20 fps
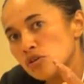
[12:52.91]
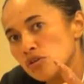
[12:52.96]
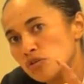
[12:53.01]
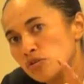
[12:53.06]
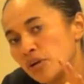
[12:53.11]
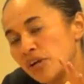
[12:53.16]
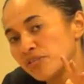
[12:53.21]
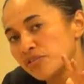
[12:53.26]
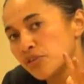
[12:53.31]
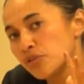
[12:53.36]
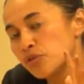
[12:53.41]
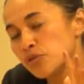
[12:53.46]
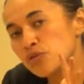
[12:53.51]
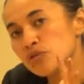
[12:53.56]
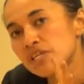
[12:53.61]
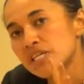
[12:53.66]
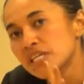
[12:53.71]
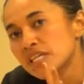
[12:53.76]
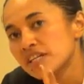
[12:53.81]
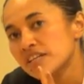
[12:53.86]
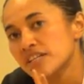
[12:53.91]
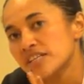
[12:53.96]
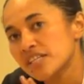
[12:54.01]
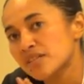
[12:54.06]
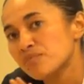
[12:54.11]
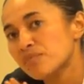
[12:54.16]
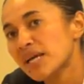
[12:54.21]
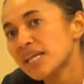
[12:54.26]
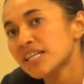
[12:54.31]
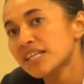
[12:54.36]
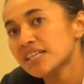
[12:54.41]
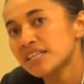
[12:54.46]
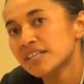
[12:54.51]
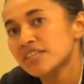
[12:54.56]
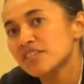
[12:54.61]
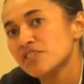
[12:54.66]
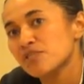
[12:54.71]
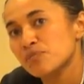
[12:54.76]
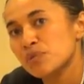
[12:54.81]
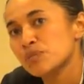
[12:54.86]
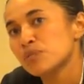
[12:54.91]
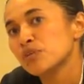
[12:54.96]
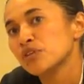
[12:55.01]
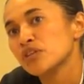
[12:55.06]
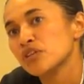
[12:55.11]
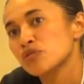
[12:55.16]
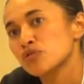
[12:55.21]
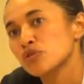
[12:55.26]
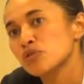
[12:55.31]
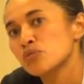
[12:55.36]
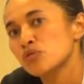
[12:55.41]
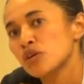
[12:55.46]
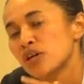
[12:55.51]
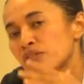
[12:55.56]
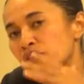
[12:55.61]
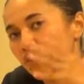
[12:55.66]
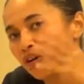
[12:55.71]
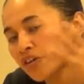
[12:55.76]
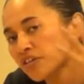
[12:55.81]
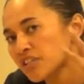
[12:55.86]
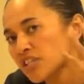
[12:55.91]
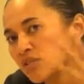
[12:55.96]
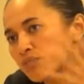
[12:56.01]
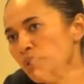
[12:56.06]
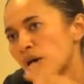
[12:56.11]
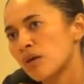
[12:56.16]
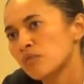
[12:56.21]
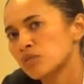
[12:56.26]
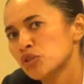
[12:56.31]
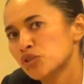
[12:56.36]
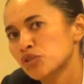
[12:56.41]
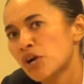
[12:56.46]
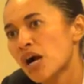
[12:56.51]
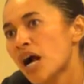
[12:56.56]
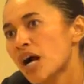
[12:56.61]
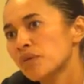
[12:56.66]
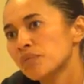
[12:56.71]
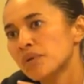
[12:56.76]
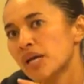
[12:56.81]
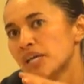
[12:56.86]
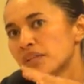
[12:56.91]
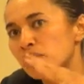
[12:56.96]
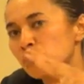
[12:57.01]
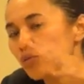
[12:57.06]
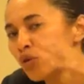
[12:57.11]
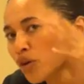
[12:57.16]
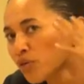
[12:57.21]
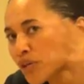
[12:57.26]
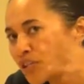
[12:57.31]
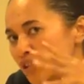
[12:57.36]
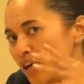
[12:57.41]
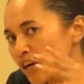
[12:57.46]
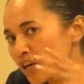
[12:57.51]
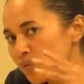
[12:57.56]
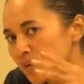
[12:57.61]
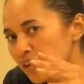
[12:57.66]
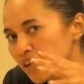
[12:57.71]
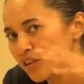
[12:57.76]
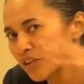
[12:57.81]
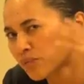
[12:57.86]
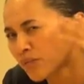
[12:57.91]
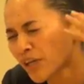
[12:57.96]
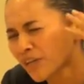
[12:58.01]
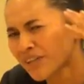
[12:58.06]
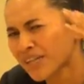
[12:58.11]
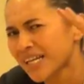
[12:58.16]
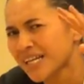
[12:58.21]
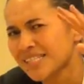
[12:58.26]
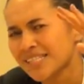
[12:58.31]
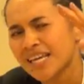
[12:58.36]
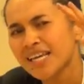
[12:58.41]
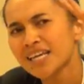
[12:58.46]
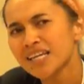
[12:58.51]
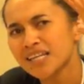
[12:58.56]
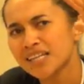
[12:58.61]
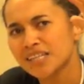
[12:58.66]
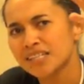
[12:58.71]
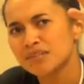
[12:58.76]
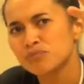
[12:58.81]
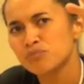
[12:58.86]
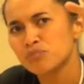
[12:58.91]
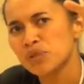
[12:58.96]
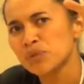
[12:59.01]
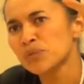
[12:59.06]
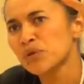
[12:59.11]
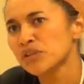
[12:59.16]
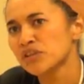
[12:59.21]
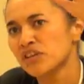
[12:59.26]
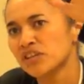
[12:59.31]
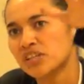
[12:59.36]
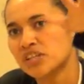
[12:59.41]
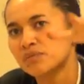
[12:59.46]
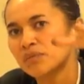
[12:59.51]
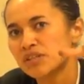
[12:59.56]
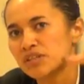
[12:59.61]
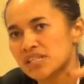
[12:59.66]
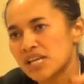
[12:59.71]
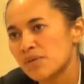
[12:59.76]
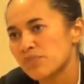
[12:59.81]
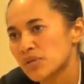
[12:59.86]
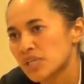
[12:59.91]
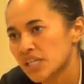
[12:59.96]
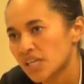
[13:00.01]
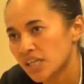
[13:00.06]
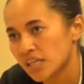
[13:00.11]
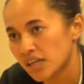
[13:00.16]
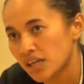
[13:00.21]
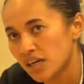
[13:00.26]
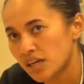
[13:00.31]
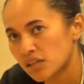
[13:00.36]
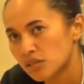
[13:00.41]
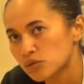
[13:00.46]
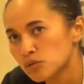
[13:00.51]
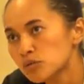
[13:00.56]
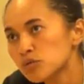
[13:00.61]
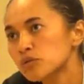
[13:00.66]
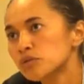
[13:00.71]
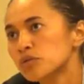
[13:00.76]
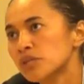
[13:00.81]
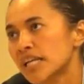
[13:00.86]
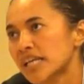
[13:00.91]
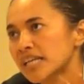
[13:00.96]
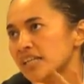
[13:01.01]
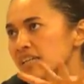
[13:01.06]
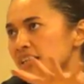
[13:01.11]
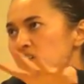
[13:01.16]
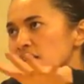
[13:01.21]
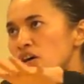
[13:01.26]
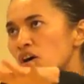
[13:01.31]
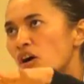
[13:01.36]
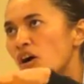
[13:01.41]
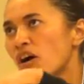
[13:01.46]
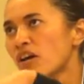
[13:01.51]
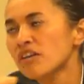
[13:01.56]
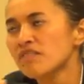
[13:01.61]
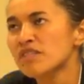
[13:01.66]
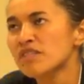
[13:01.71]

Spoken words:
So after 2 years and many years of people in this room who have heard these bombs drop, and the more we talk about it, the more I realize, hey, like, people are talking about this happening in Ka'u, like, all of